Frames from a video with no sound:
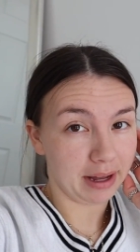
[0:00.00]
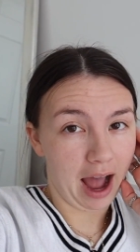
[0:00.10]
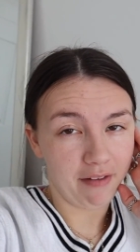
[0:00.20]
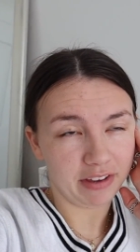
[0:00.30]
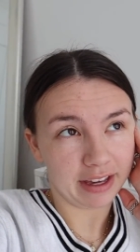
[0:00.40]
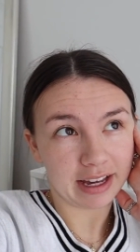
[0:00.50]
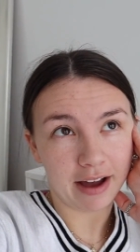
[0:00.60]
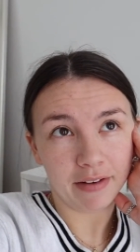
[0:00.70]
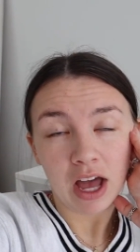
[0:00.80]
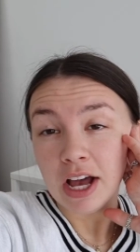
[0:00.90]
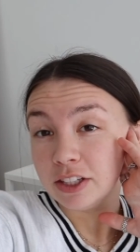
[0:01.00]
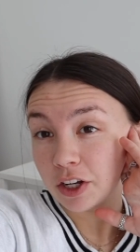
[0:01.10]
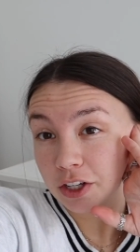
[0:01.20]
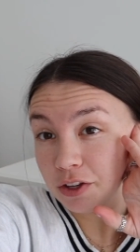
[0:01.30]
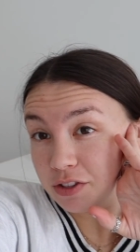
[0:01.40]
But I feel like I've
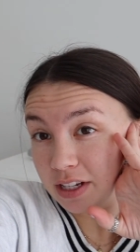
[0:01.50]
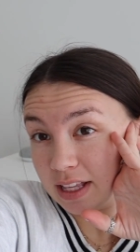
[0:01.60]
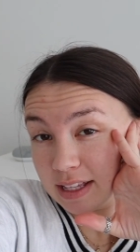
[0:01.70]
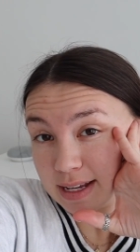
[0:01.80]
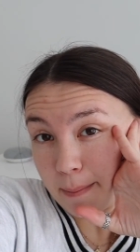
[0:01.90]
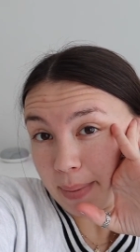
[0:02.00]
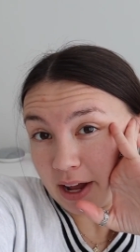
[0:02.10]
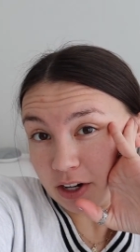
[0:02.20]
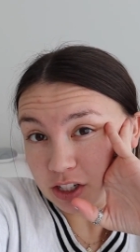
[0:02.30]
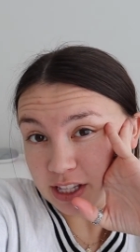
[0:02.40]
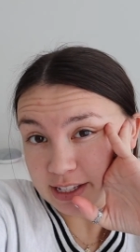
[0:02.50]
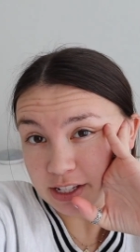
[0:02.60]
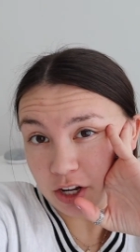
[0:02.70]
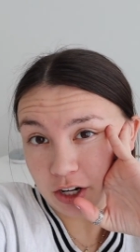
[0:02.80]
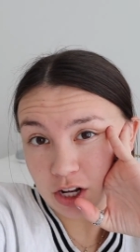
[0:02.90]
started using it better since I
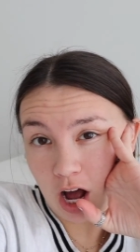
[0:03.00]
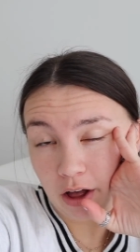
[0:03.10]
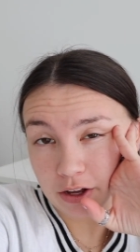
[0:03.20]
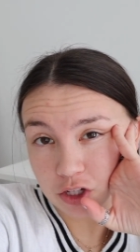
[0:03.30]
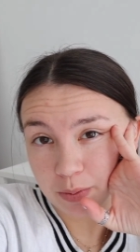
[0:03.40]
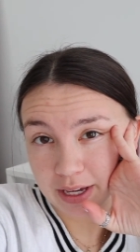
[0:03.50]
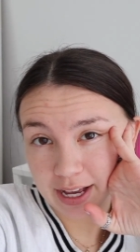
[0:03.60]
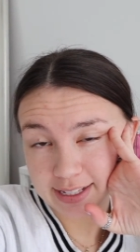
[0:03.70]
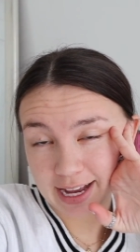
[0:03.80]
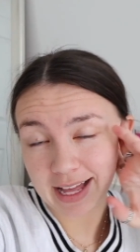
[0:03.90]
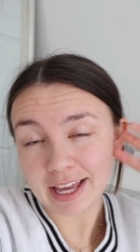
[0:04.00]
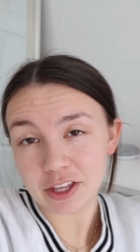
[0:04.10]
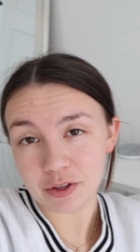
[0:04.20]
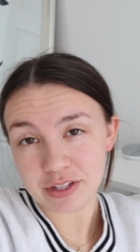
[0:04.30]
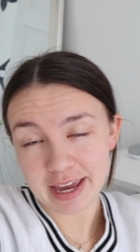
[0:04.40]
started college because I
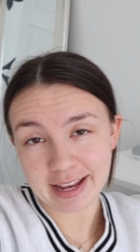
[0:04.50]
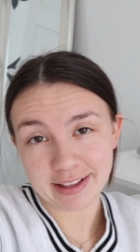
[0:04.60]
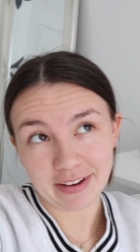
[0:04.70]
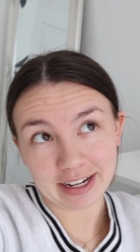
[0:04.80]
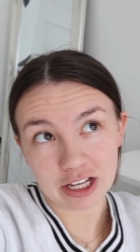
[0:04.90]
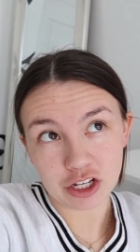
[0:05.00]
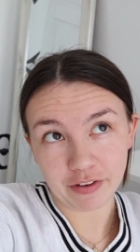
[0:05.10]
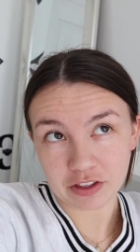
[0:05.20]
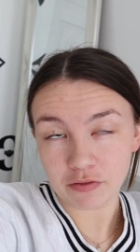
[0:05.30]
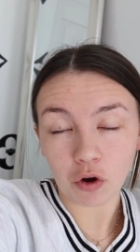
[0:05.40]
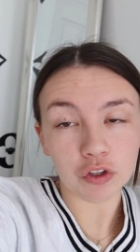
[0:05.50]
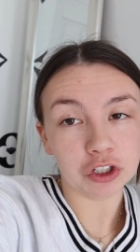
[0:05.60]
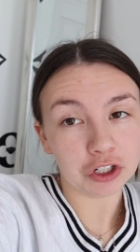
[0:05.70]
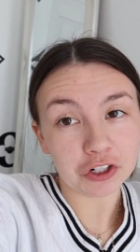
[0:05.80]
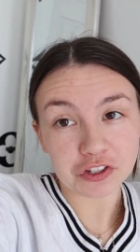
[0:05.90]
like you taking advantage of like the
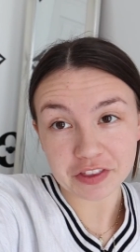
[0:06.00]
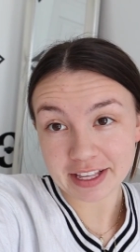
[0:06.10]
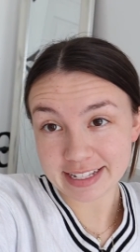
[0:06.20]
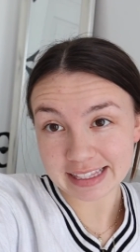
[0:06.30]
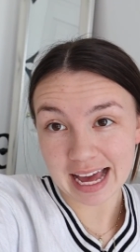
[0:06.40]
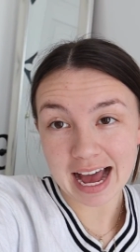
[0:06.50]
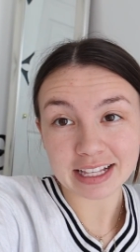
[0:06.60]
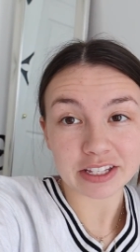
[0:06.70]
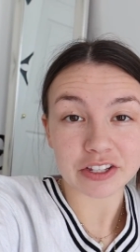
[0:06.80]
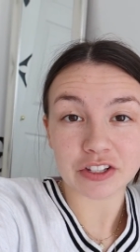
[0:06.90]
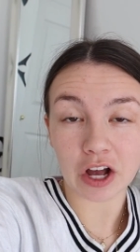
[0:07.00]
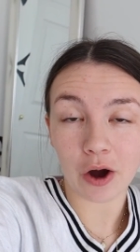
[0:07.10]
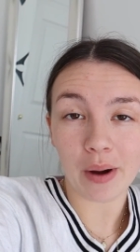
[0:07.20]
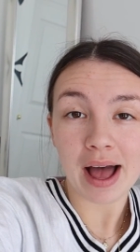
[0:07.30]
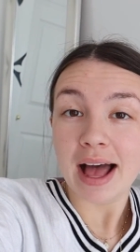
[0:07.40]
folders and things like that.
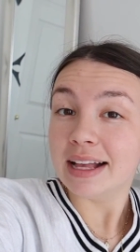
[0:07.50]
So